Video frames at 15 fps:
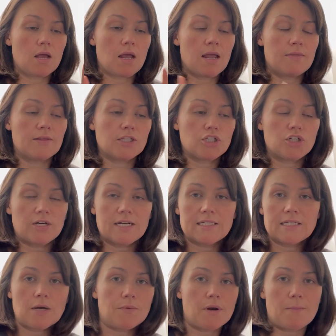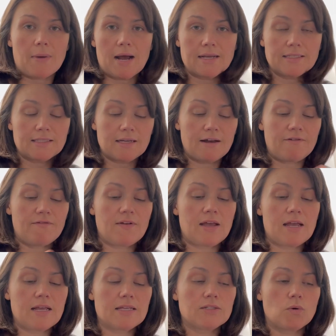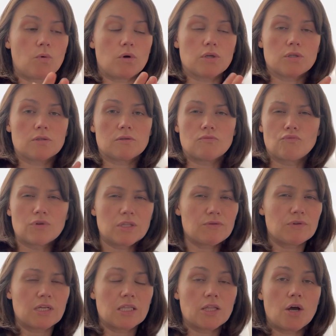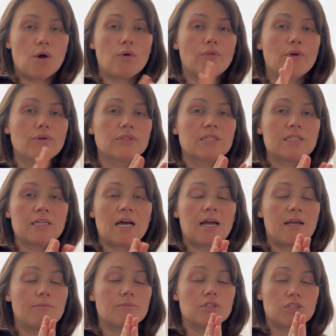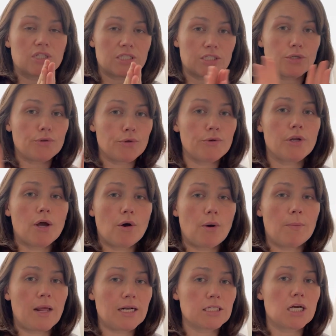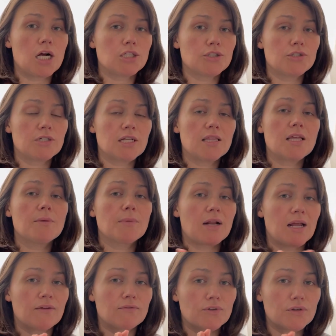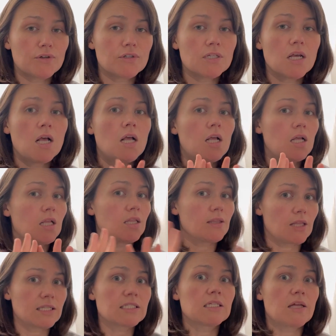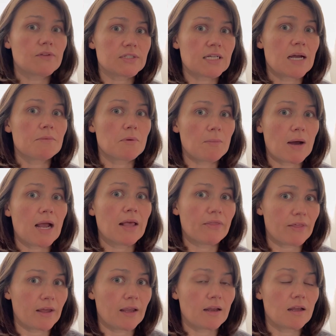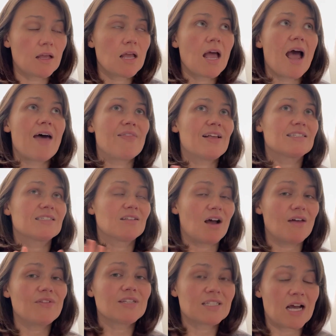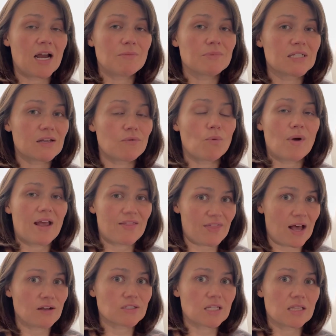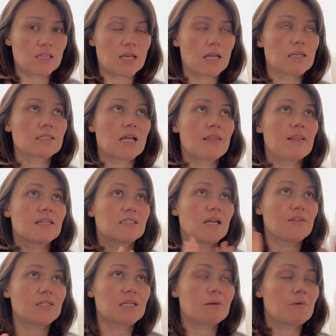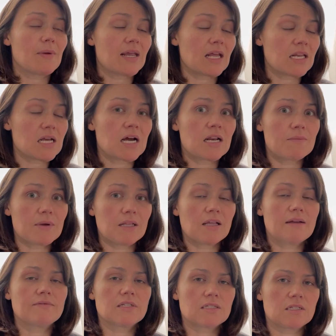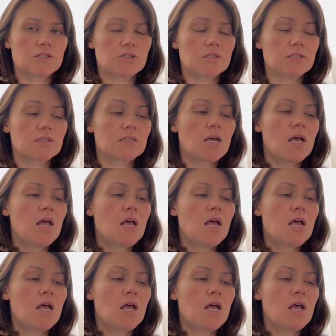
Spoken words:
in this crazy, I want to buy stuff phase, or really, really low. Those are the times, just so you know, I'm not a doctor or anything, but I have learned that's not the time to buy a thing. And that's not the time to give away 1,000 things. And that's not the time to make any kind of big life decisions.